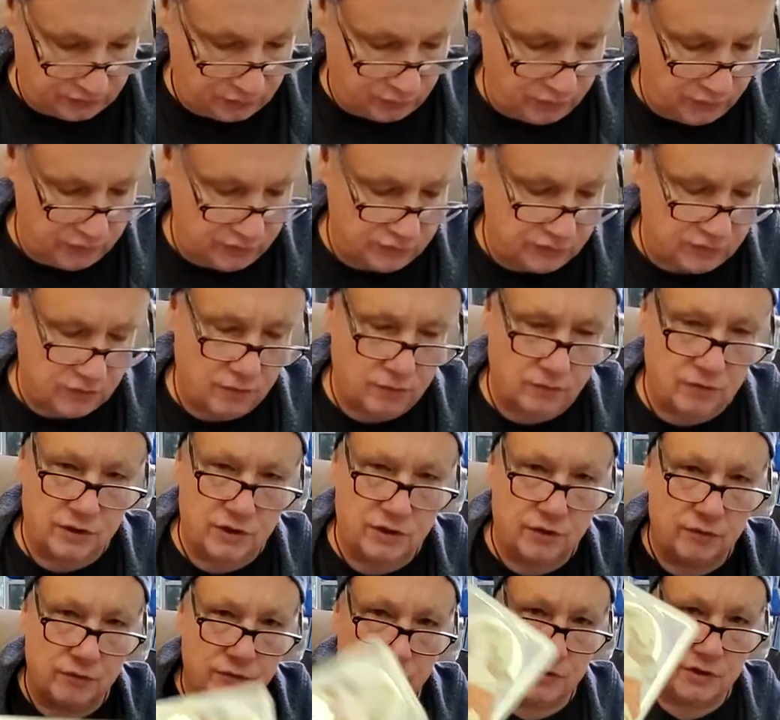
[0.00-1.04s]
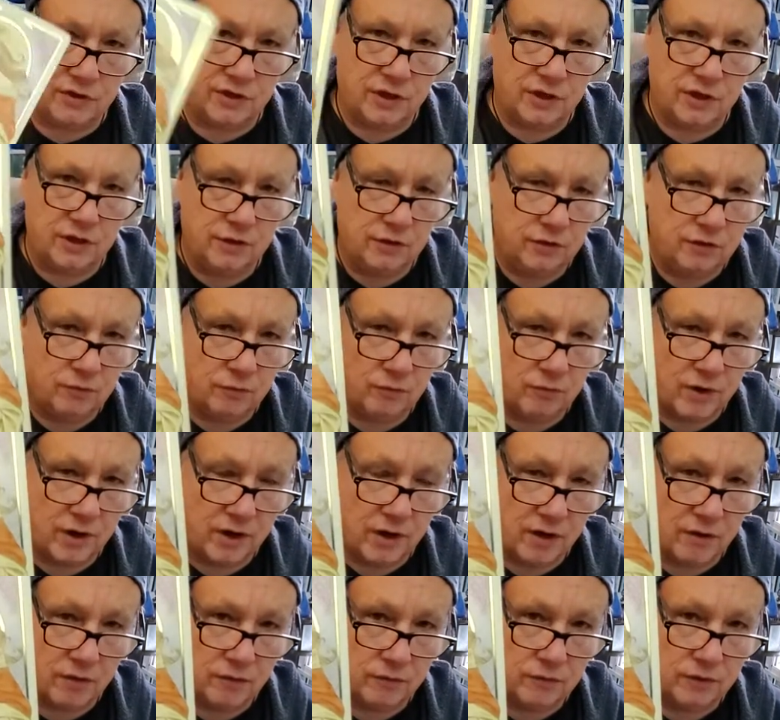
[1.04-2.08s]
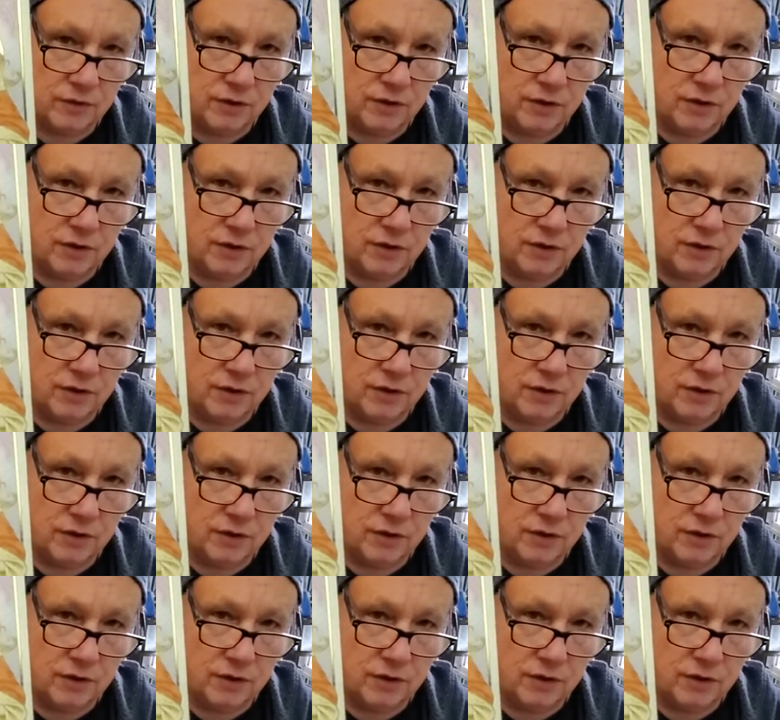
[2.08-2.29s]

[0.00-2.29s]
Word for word: What is our energy in and around,